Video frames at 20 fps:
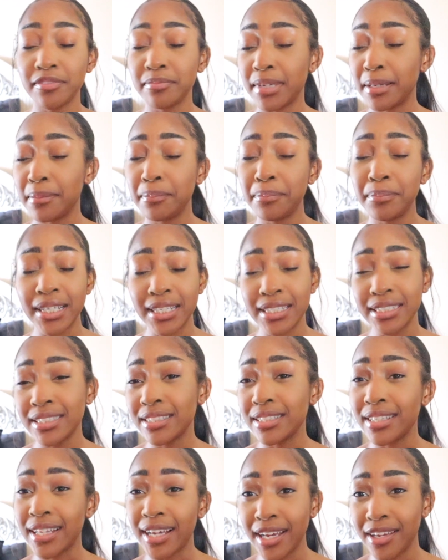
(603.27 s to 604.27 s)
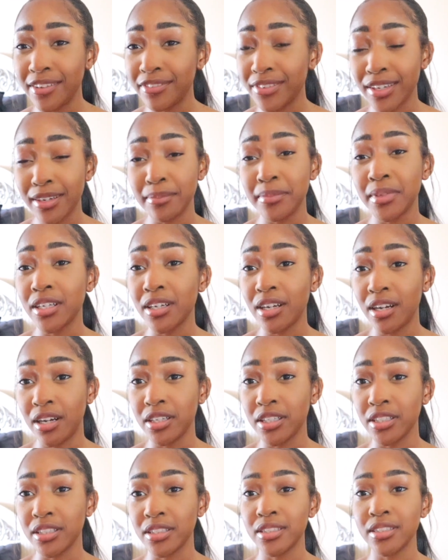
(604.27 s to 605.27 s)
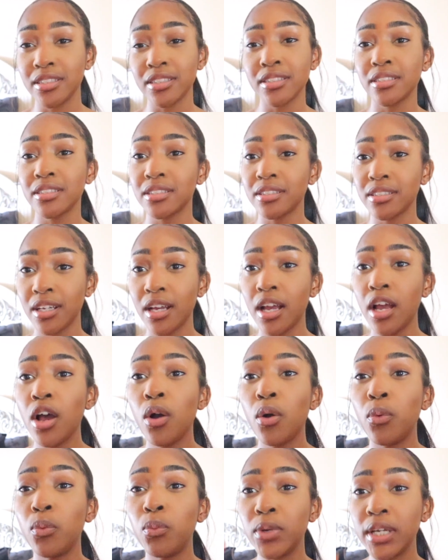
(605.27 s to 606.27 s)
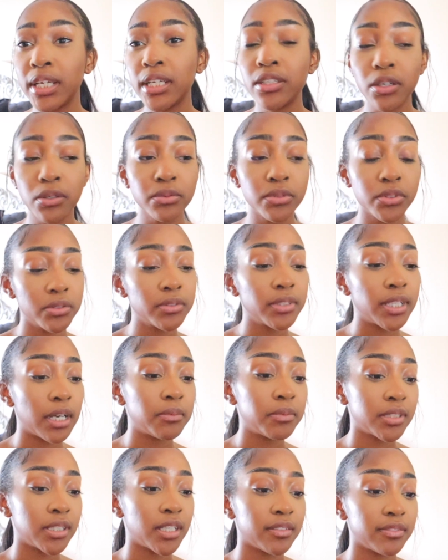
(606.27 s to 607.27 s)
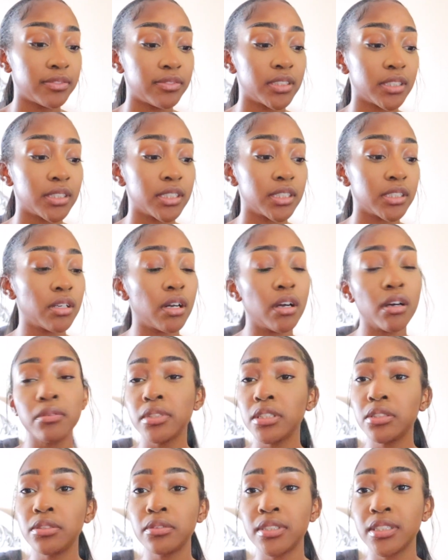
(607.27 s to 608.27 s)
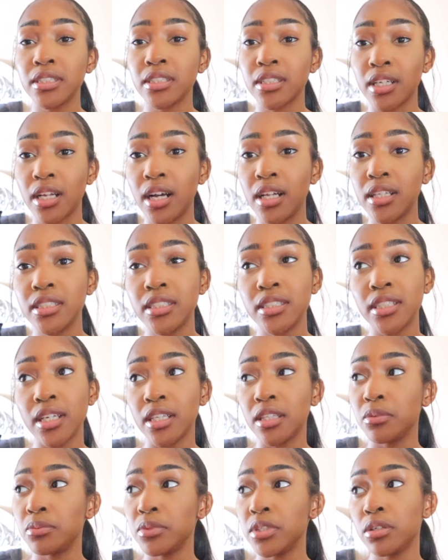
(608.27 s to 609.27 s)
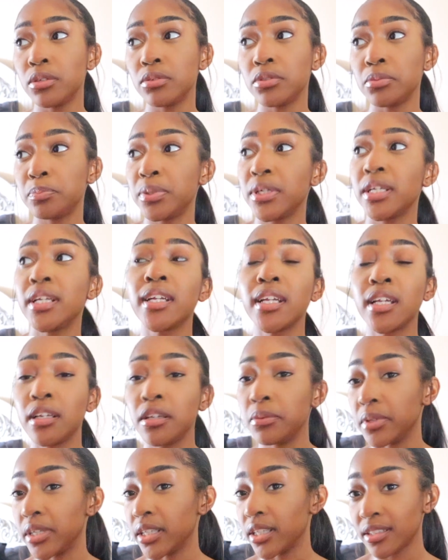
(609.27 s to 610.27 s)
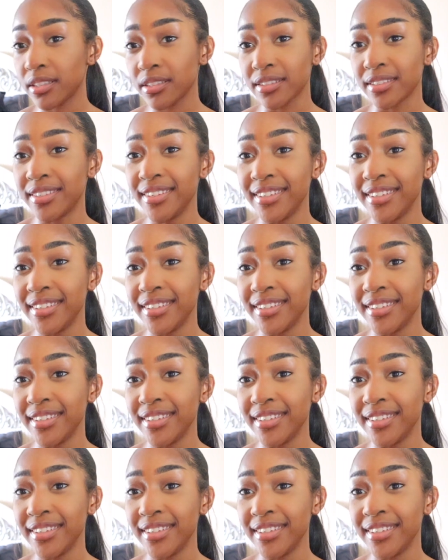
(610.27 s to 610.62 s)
my best life, and I'm gonna conquer this. We don't do that with our feelings. All we do is acknowledge it, and then we don't put in any work.